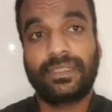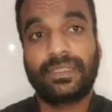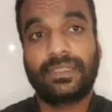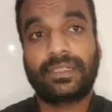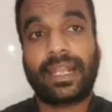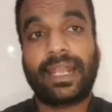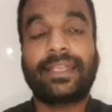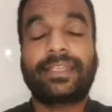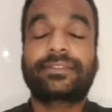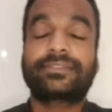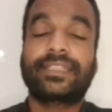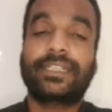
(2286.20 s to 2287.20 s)

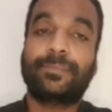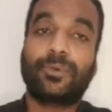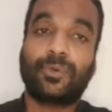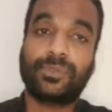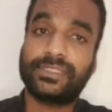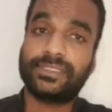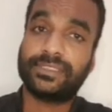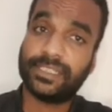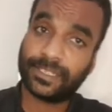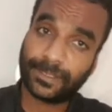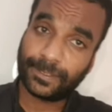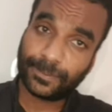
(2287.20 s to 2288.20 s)
Right side poles is
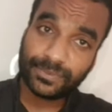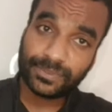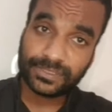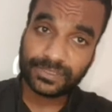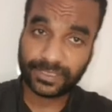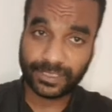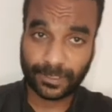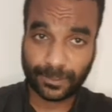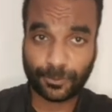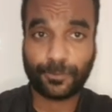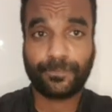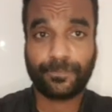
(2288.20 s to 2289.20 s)
equal to
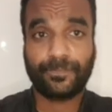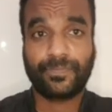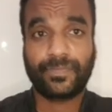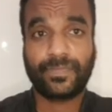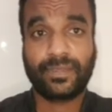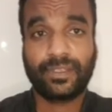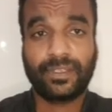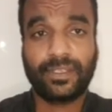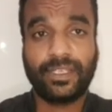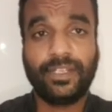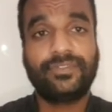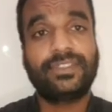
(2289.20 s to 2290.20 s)
0.
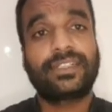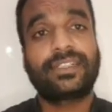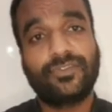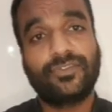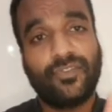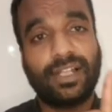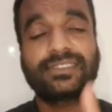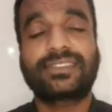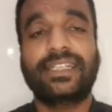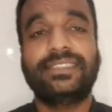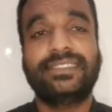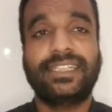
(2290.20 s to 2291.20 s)
If there is one
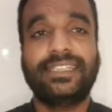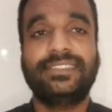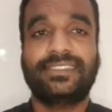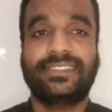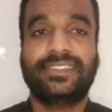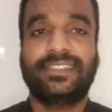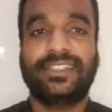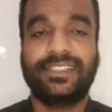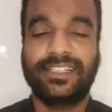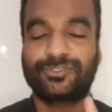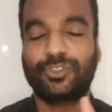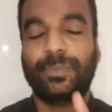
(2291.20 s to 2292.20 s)
sign change,
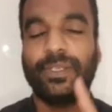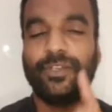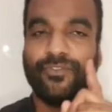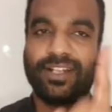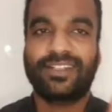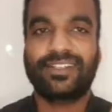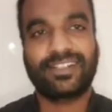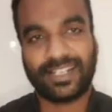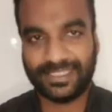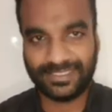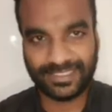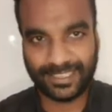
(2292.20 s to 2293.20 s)
there should be one
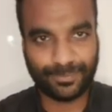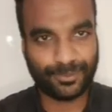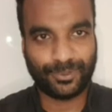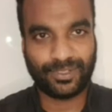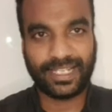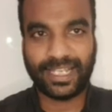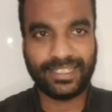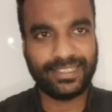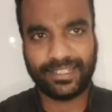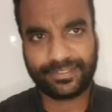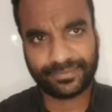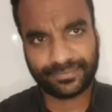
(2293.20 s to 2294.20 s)
right side pole, like
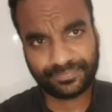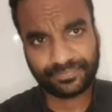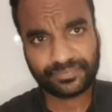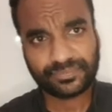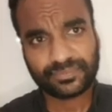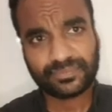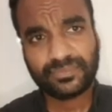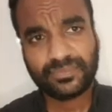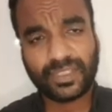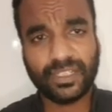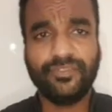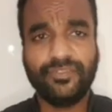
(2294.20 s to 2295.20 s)
that.
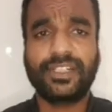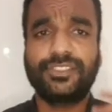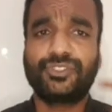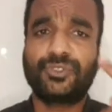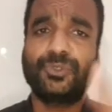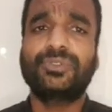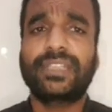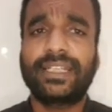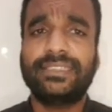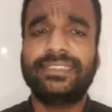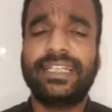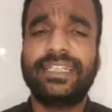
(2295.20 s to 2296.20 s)
If there is two
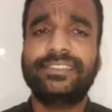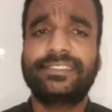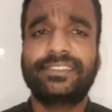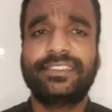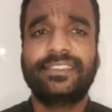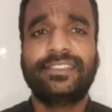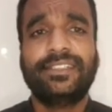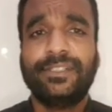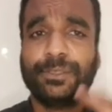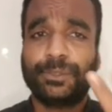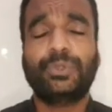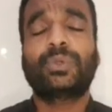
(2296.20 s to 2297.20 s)
sign change,
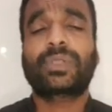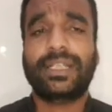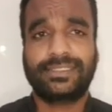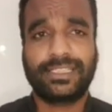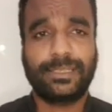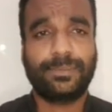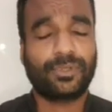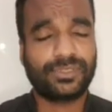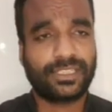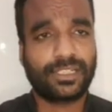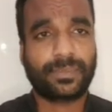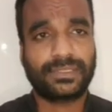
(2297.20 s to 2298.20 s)
two right side poles
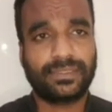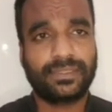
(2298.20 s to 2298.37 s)
are present.